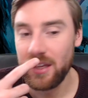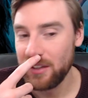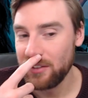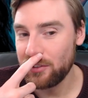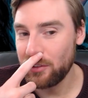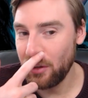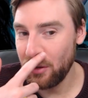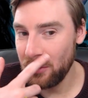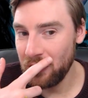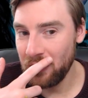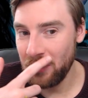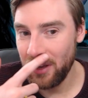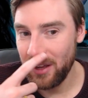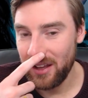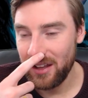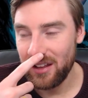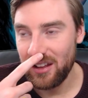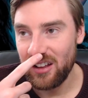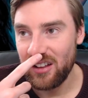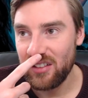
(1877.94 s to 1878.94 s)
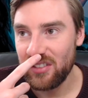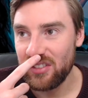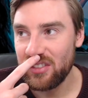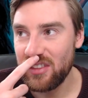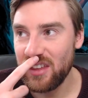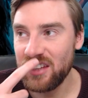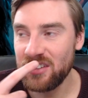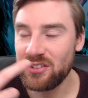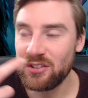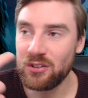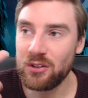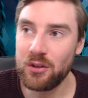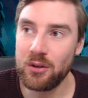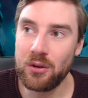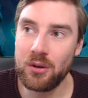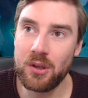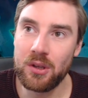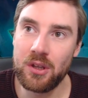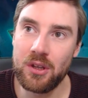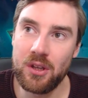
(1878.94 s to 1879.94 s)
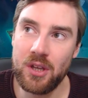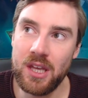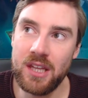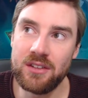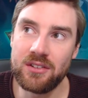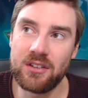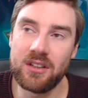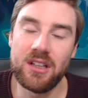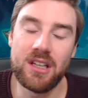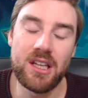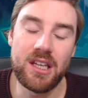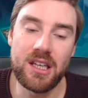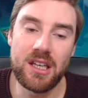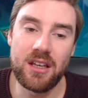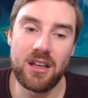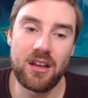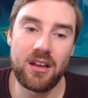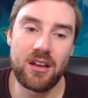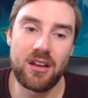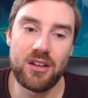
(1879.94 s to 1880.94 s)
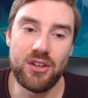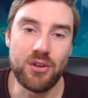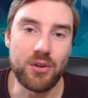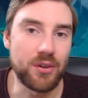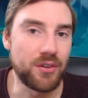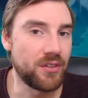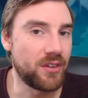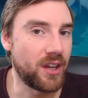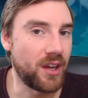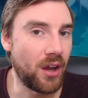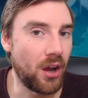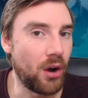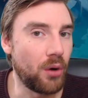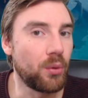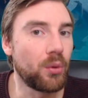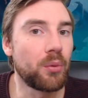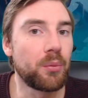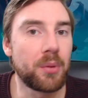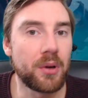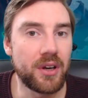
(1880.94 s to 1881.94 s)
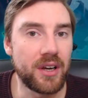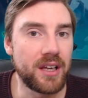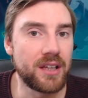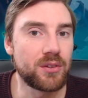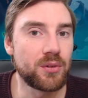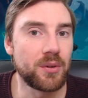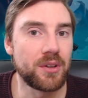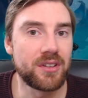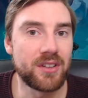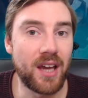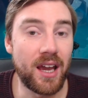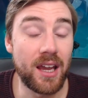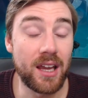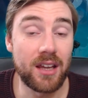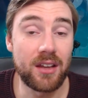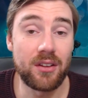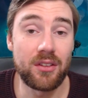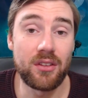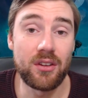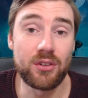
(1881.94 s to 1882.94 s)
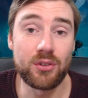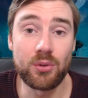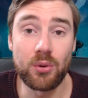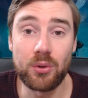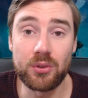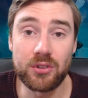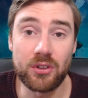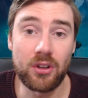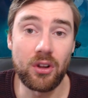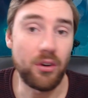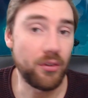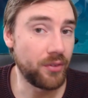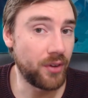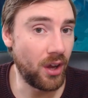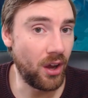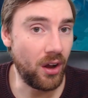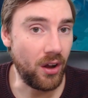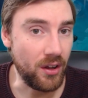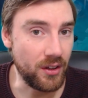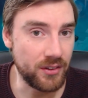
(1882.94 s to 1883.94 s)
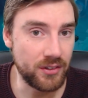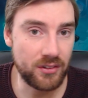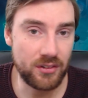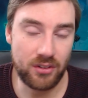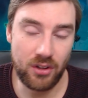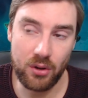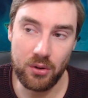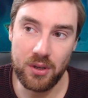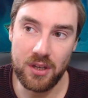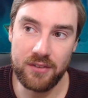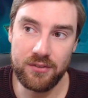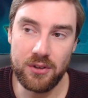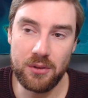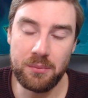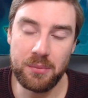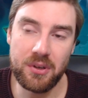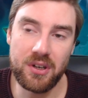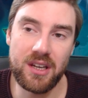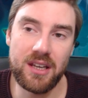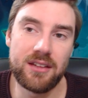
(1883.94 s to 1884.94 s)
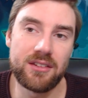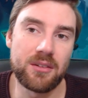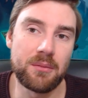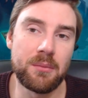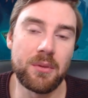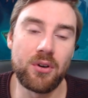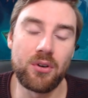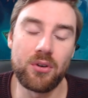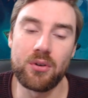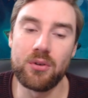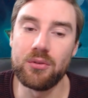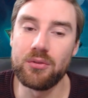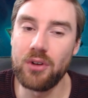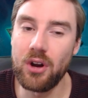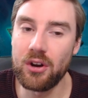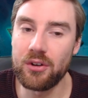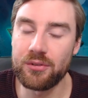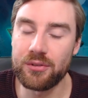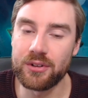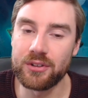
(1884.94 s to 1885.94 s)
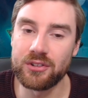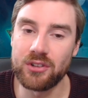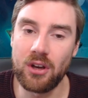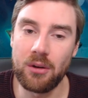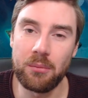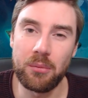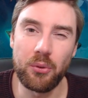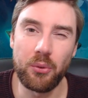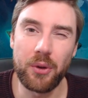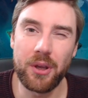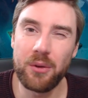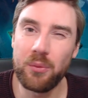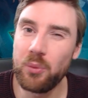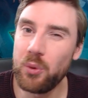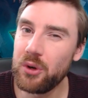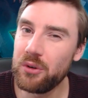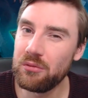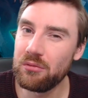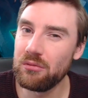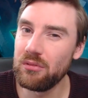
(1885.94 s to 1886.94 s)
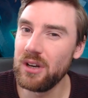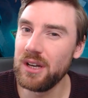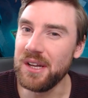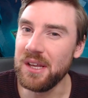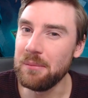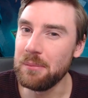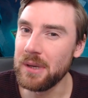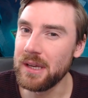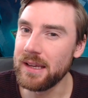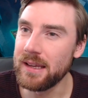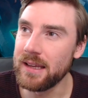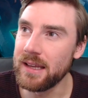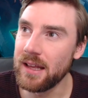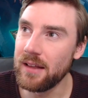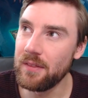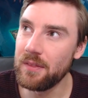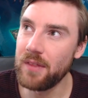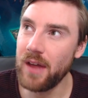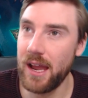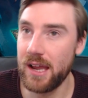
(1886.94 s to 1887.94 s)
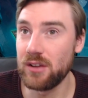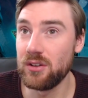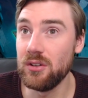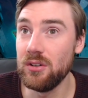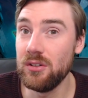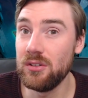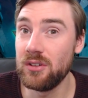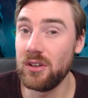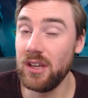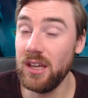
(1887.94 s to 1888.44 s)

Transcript: So this instantly, you can think, oh, we'll put it into a deck that draws a lot of cards. So if you put it into Miracle Rogue, for example, it wouldn't really be that good.